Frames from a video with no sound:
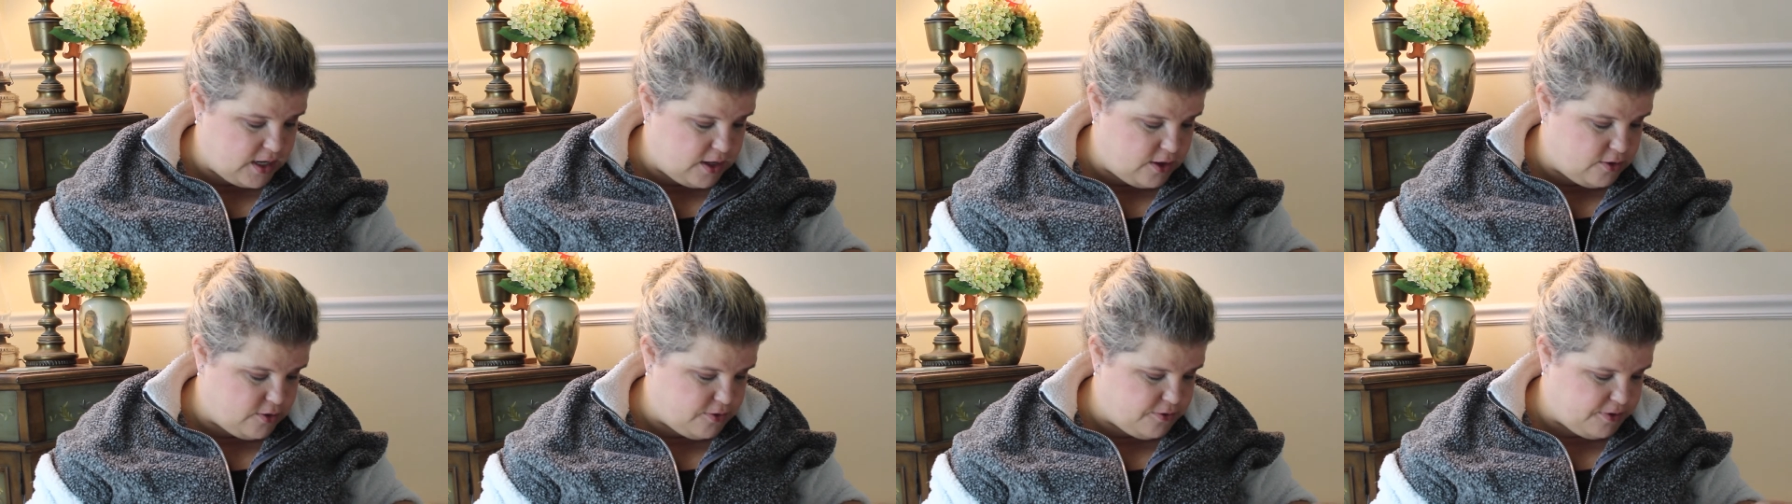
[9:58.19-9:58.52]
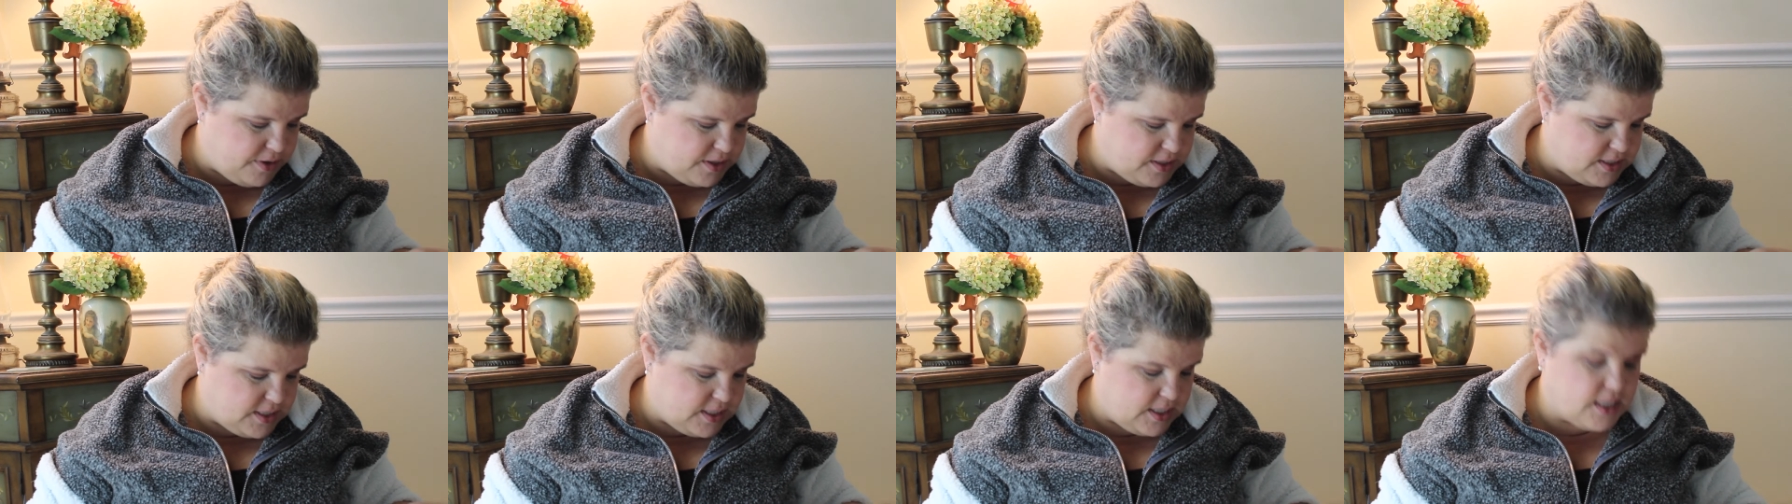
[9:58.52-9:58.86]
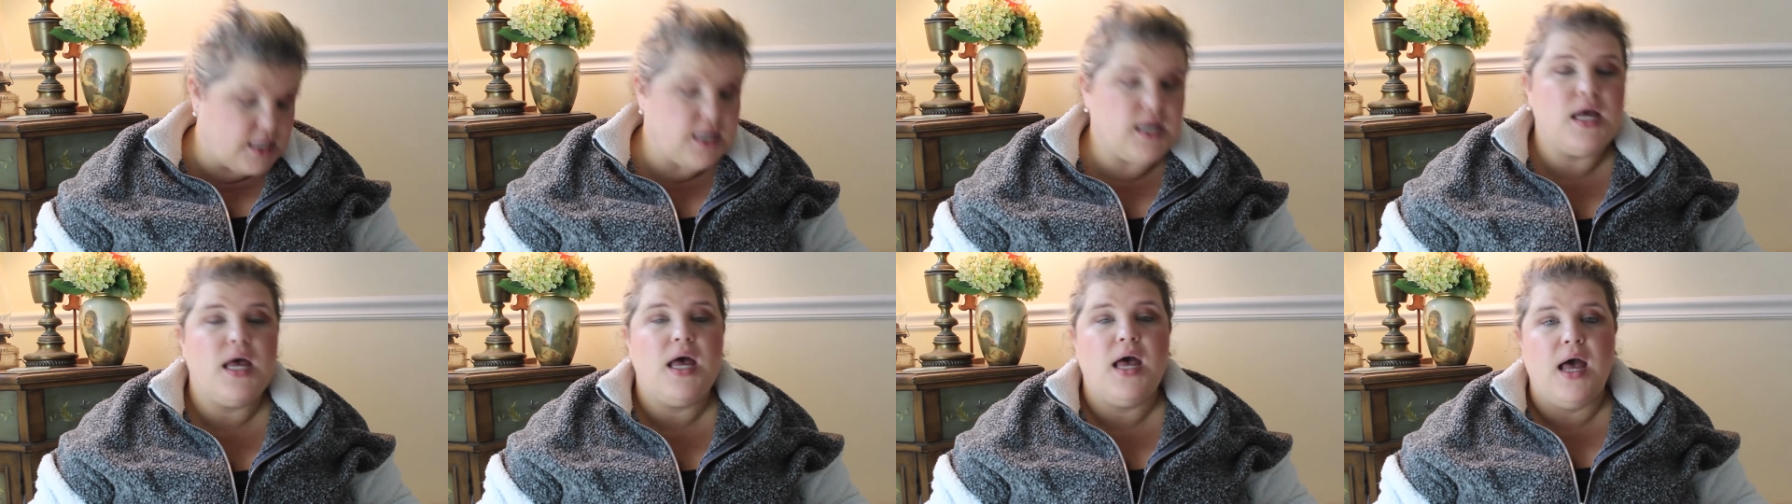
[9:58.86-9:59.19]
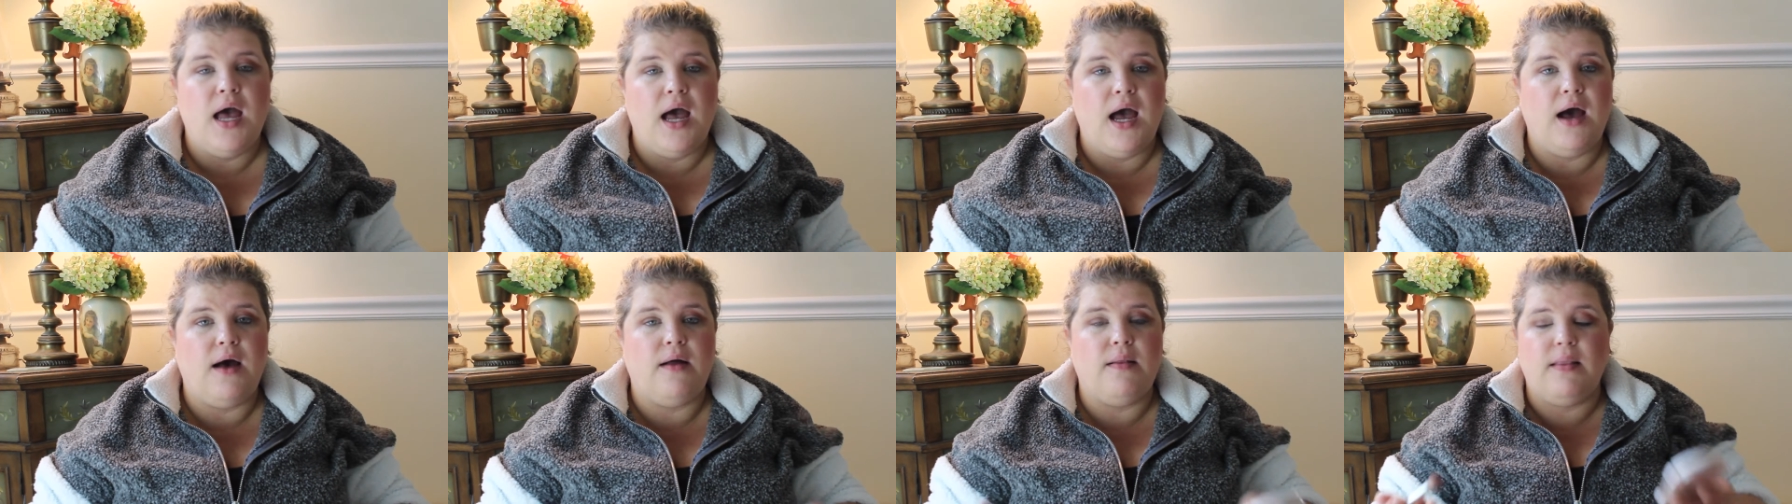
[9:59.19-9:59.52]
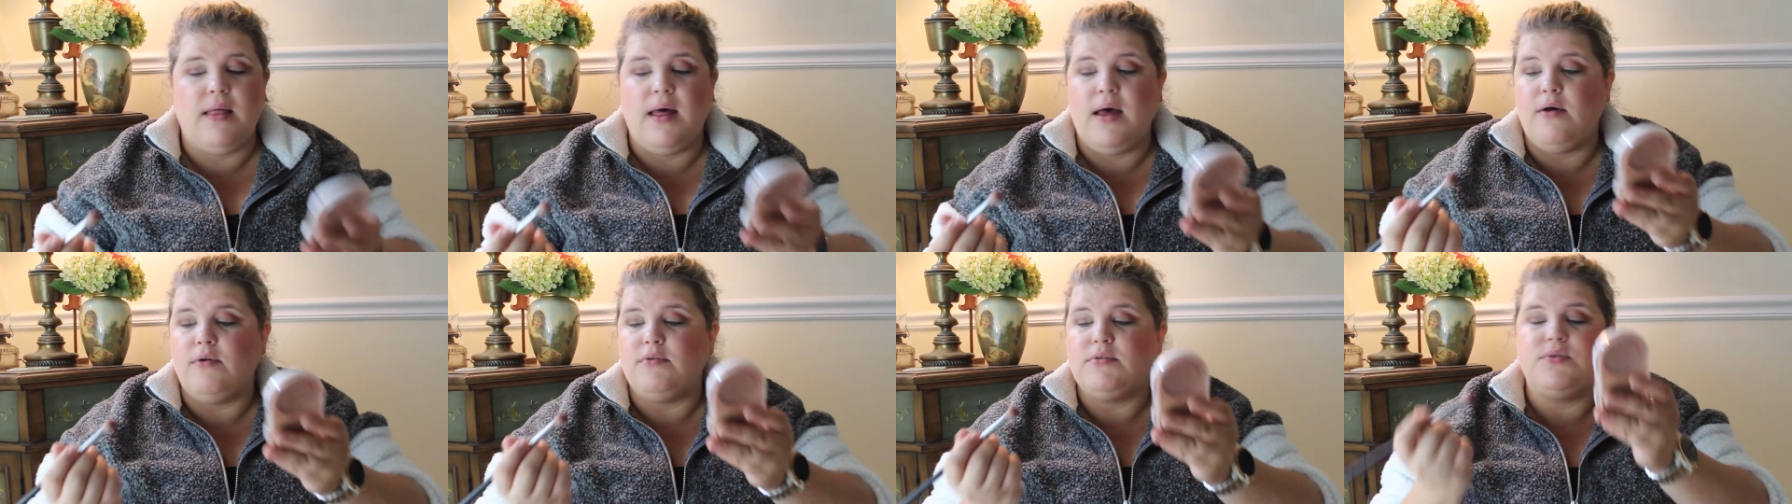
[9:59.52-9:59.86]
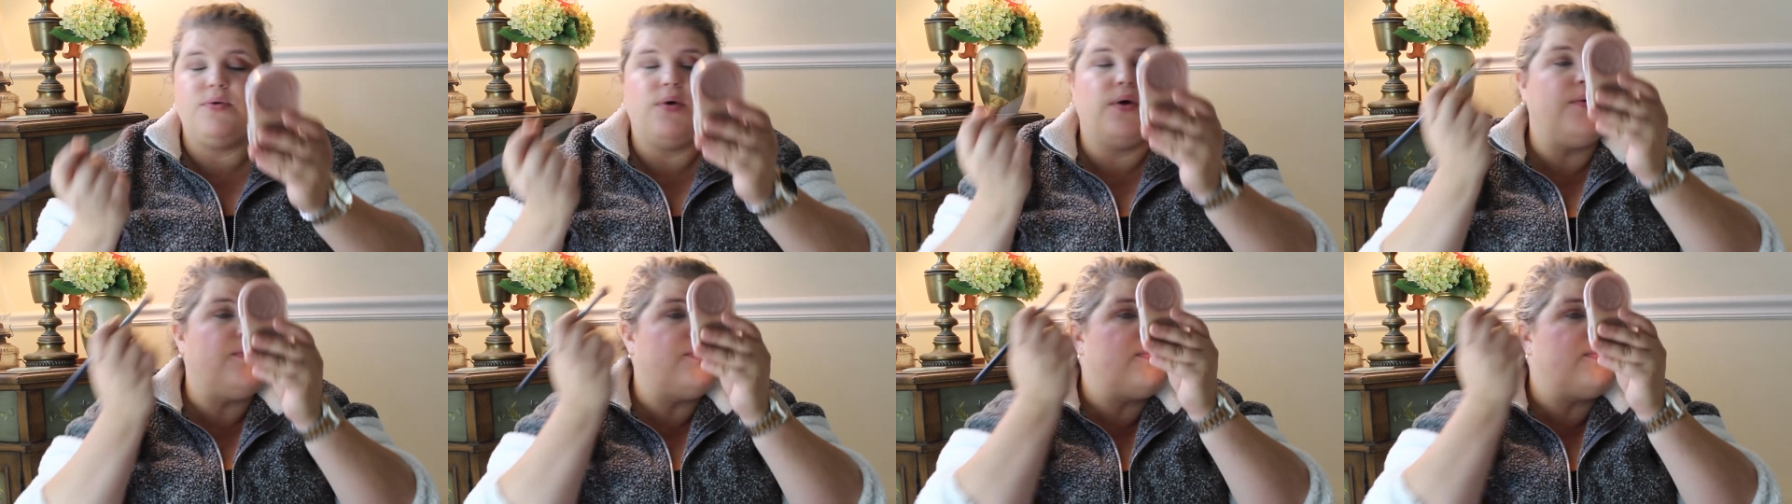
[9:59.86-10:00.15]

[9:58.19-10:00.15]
I used Rustic out loud so I